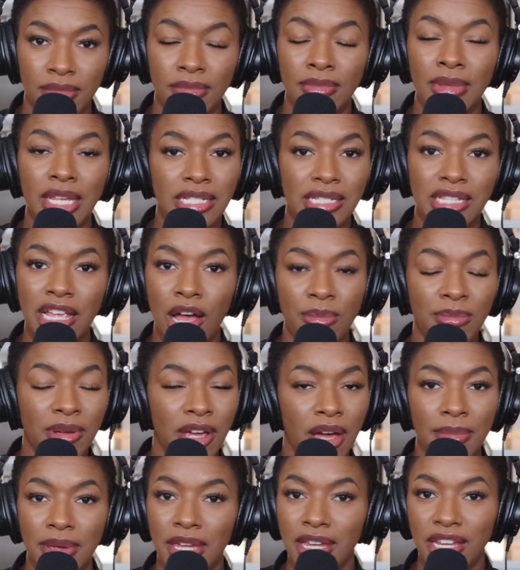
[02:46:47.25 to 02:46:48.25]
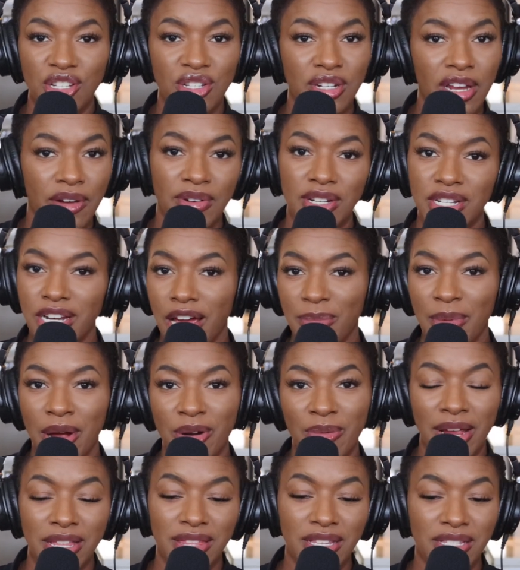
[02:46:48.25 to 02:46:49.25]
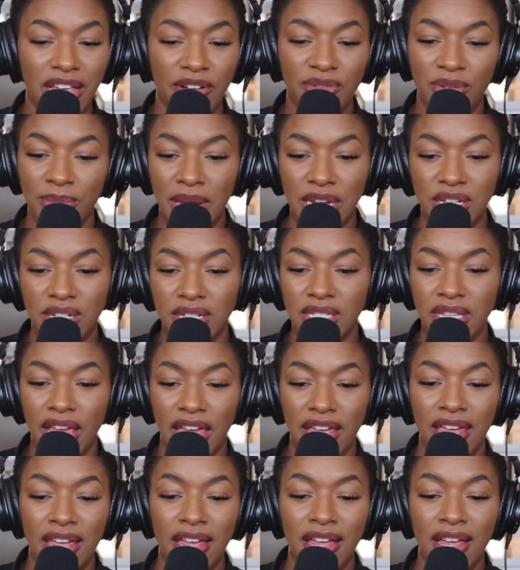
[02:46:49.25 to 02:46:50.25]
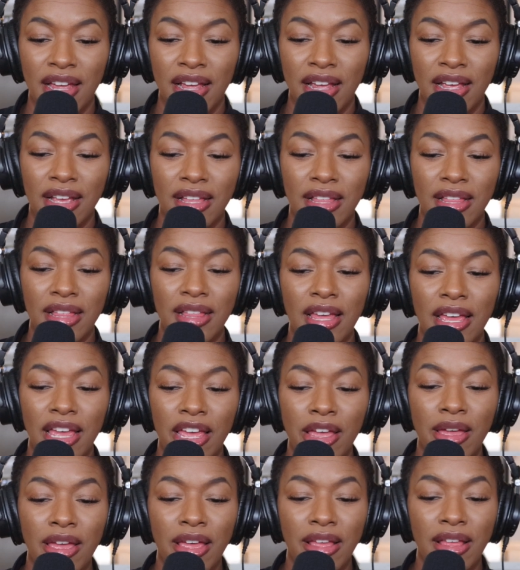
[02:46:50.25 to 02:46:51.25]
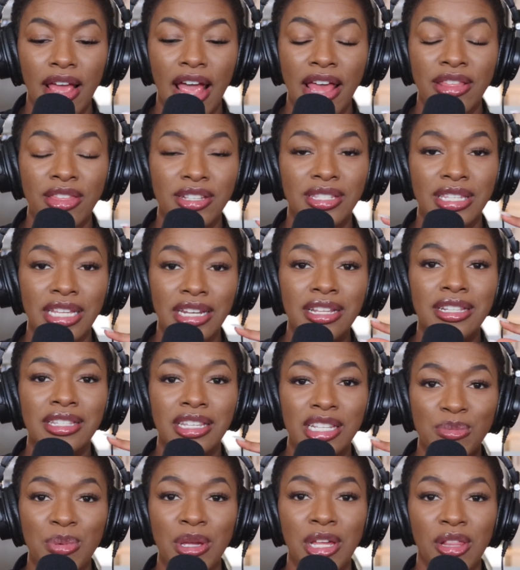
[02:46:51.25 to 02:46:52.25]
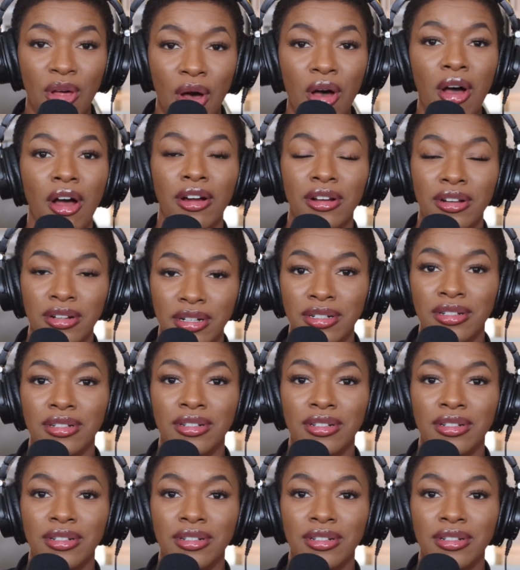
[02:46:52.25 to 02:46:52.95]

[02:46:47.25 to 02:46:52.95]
This is how I'm coming each and every time I write these affirmations. Like it, and the sentences be long.